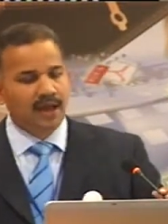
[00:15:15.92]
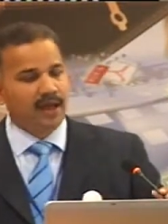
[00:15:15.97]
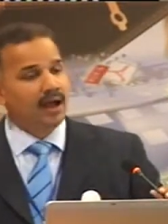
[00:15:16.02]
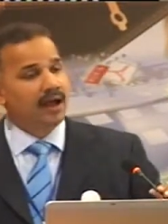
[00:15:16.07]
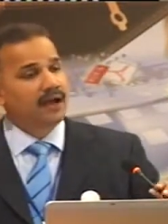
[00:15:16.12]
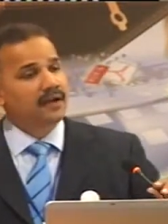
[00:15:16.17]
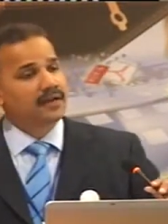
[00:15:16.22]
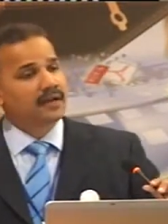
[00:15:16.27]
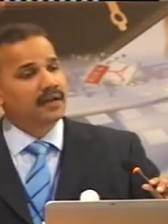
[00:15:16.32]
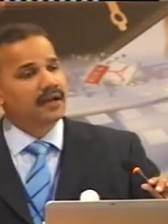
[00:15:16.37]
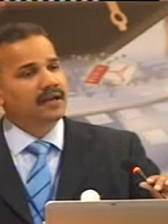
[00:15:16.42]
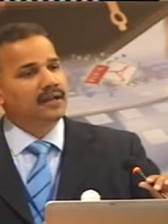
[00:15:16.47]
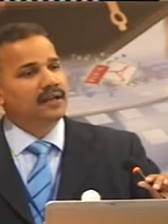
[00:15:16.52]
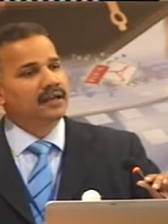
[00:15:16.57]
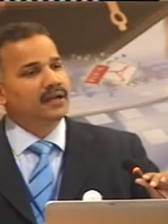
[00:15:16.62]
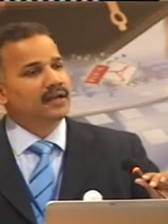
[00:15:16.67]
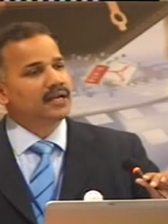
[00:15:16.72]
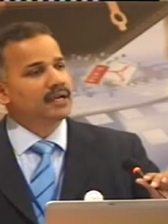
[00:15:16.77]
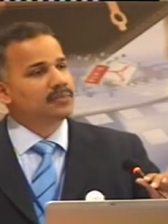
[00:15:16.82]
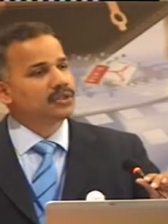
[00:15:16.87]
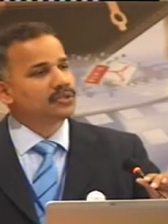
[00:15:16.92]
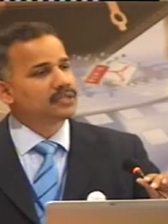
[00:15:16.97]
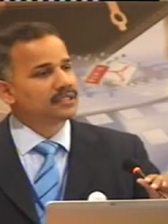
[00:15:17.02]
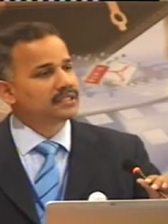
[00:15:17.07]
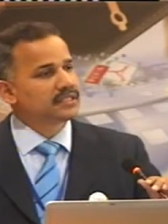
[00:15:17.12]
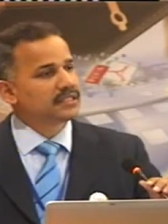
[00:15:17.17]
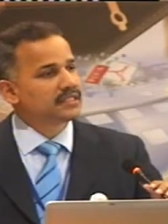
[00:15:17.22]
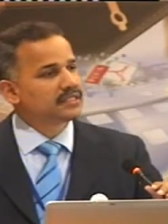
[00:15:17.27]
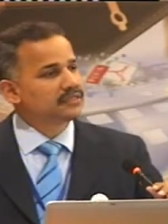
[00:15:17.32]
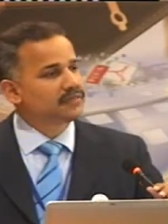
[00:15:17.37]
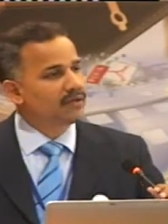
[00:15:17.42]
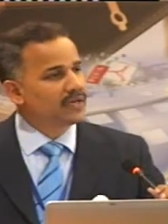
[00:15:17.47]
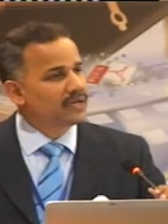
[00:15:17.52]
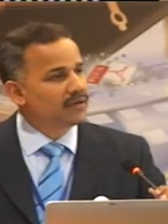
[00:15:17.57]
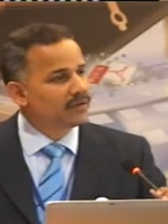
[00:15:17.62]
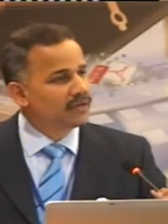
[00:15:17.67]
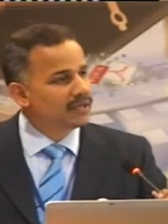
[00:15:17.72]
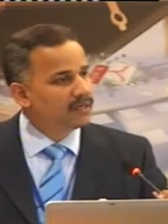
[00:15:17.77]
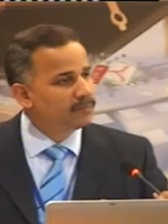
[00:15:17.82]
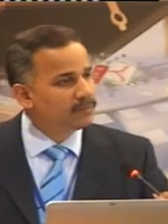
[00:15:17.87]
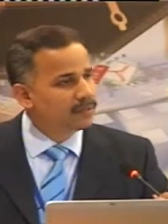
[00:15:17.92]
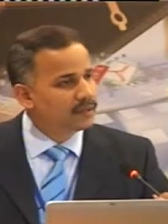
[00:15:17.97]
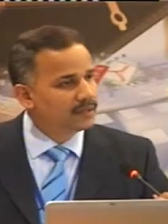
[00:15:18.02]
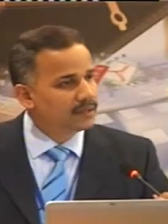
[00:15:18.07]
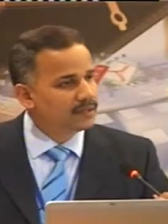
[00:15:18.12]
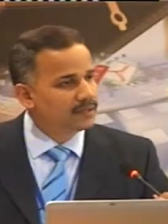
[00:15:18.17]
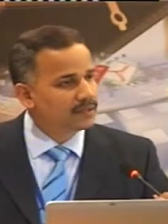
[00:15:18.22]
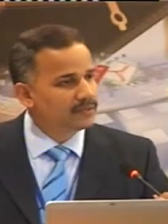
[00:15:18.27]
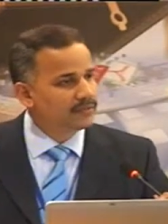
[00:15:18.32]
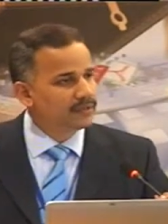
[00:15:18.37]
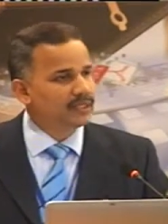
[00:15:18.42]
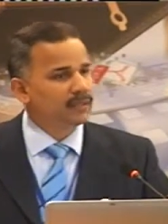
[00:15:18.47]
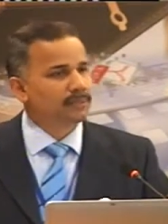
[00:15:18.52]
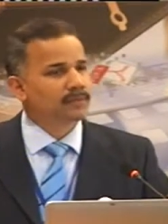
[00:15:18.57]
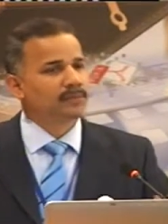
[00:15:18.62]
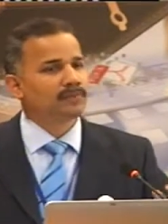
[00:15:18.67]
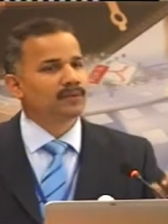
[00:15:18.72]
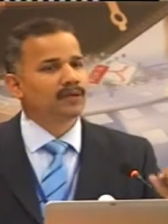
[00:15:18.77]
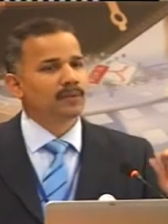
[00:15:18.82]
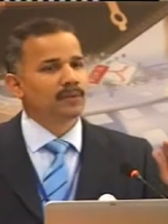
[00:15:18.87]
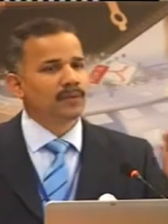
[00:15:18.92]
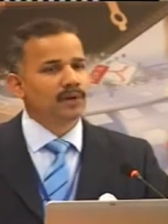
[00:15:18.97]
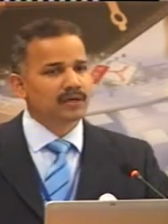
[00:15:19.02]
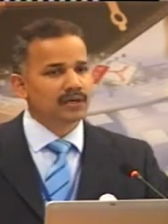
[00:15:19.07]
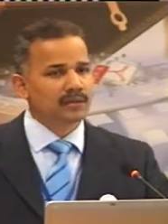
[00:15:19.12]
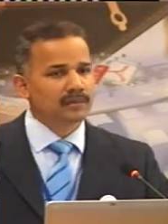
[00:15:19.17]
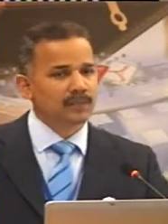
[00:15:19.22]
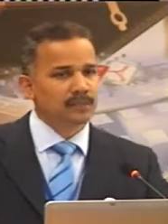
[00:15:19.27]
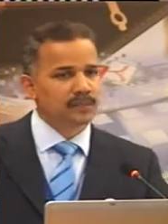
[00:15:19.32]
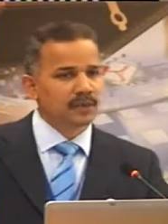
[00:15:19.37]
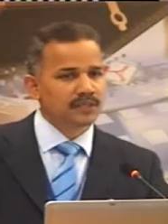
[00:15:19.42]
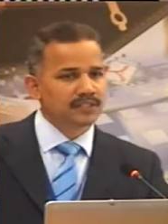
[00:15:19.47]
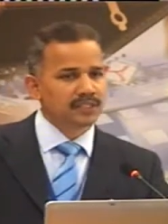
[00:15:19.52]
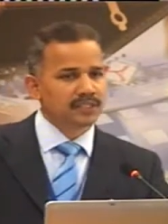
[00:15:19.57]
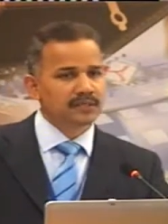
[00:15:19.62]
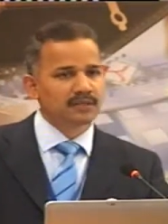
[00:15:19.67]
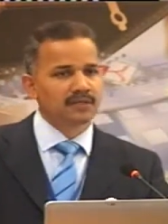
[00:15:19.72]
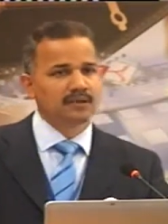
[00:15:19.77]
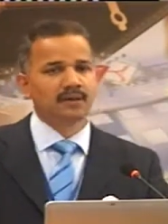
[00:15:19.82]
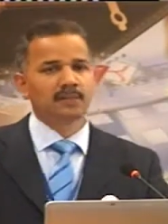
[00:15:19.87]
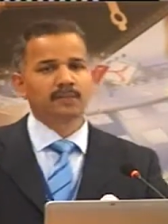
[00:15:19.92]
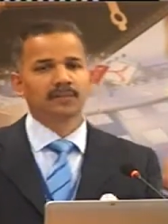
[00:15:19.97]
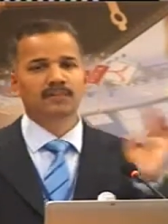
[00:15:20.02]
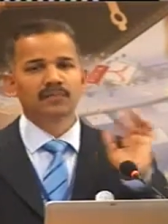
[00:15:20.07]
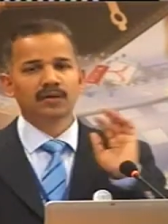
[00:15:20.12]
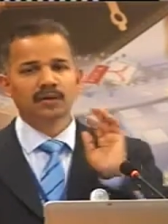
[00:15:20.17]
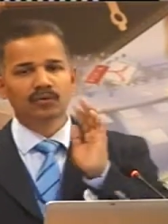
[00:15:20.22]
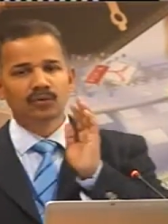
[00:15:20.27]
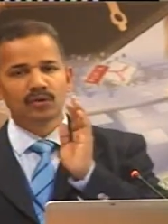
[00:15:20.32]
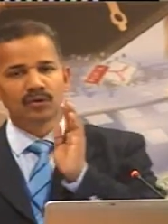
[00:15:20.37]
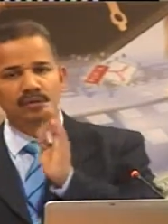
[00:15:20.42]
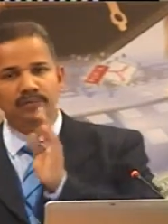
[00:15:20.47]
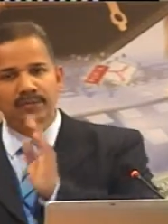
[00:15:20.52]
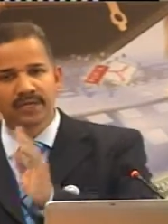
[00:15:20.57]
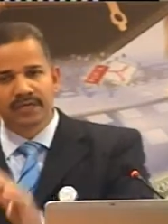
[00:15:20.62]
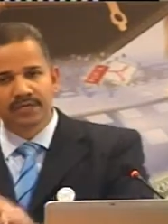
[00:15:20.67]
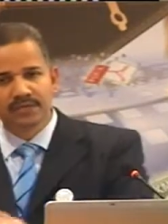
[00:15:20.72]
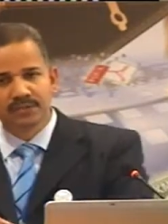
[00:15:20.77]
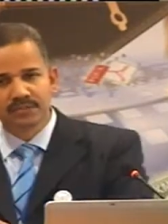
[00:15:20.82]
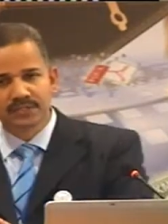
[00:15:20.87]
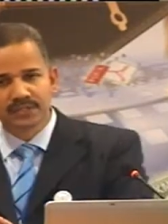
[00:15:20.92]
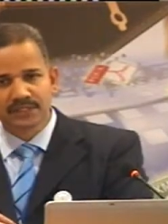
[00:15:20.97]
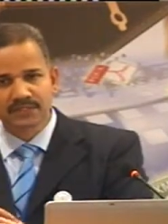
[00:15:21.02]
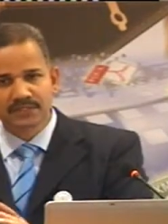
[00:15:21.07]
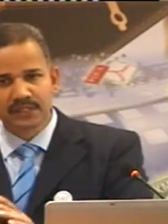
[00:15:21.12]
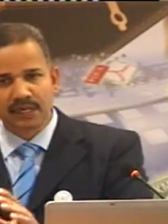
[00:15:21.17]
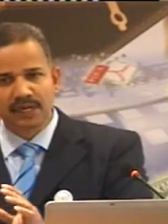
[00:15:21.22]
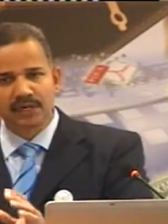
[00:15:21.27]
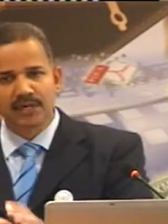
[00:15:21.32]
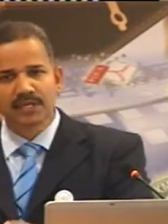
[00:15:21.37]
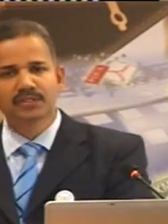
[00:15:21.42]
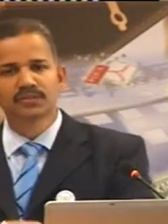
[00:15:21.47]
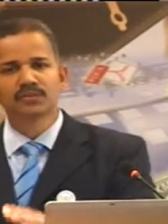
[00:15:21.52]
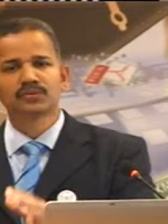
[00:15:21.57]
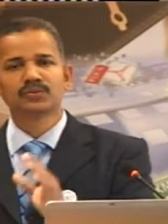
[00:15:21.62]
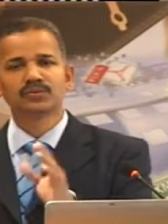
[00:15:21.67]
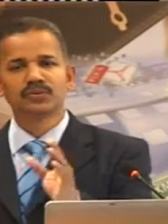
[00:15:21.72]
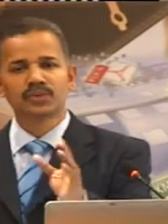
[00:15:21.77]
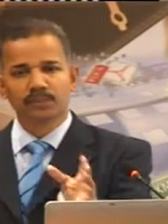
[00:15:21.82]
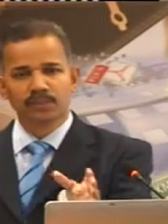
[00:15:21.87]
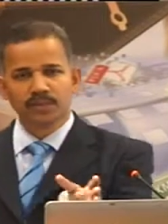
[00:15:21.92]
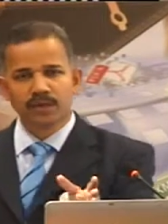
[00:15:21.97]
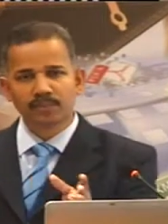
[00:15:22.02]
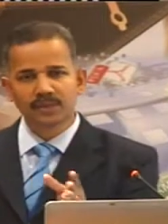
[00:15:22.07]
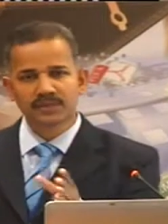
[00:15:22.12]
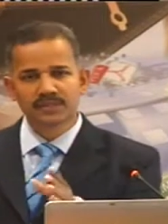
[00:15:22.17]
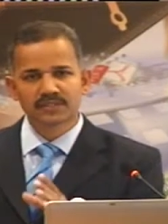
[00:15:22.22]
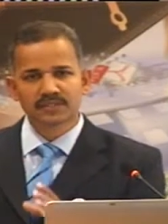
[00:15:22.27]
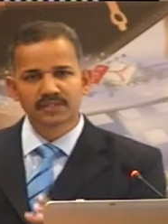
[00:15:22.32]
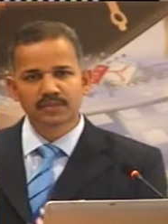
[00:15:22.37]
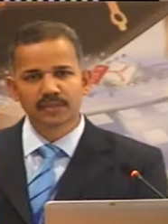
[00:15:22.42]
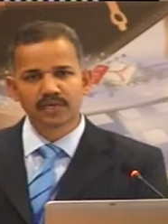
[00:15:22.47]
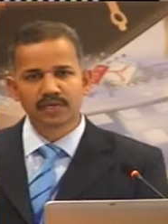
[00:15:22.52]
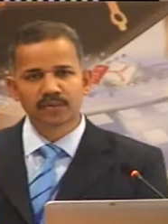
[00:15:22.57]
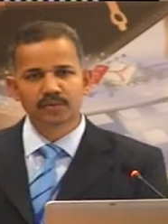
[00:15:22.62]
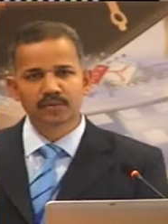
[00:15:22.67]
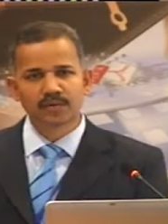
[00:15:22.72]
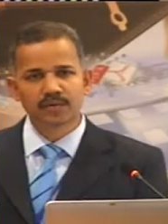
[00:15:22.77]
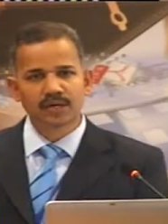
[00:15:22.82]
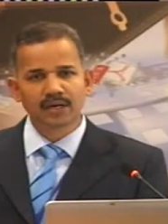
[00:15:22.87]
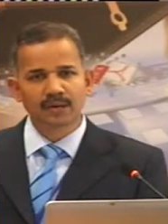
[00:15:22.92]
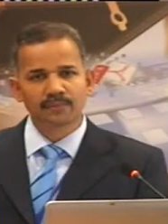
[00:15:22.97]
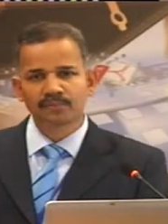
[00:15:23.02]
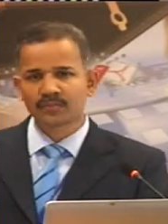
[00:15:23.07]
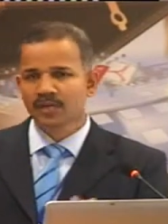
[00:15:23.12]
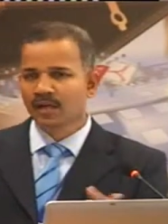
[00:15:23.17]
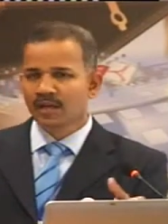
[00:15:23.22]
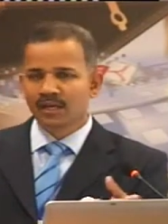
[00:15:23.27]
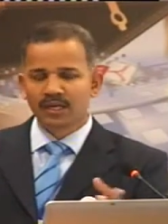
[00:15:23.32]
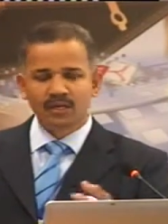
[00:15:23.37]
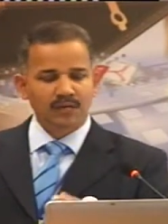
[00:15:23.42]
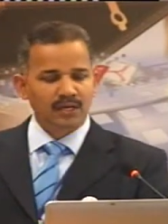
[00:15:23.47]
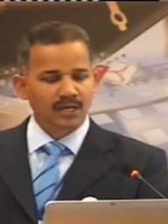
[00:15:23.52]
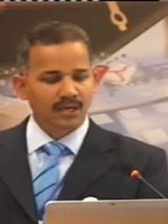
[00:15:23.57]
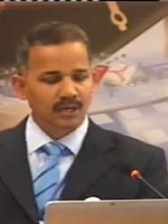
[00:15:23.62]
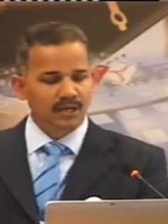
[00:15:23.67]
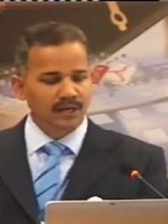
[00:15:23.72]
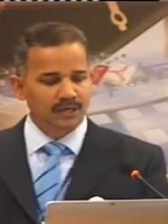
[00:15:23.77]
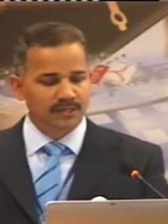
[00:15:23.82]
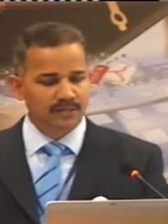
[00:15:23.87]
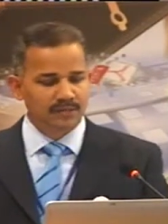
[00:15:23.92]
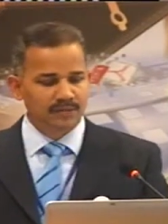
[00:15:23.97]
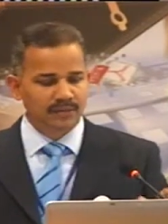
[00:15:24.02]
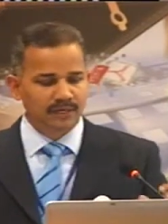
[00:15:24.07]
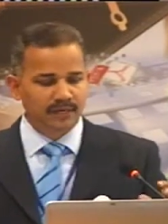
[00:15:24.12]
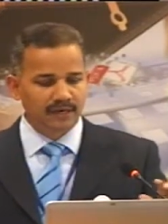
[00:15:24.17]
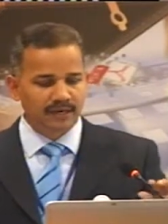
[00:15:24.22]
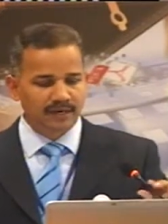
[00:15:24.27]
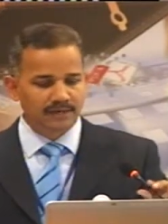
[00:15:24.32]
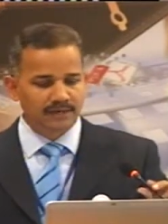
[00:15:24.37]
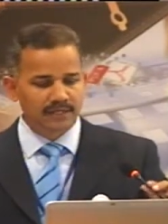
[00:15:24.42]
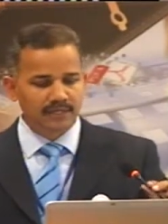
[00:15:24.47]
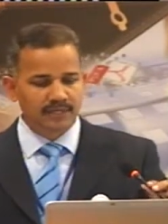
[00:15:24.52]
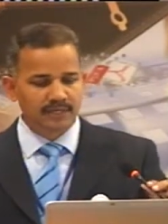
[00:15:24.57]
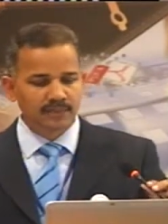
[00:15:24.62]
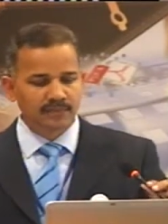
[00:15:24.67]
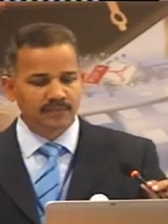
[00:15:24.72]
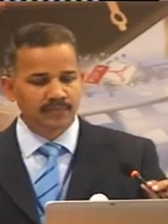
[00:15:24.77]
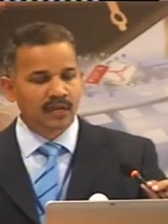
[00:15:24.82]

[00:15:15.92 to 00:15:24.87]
And training and demo session is very, very important. Whether people are part of the project, people are going to be end users. Unless you do a proper systematic program, you cannot achieve the end result.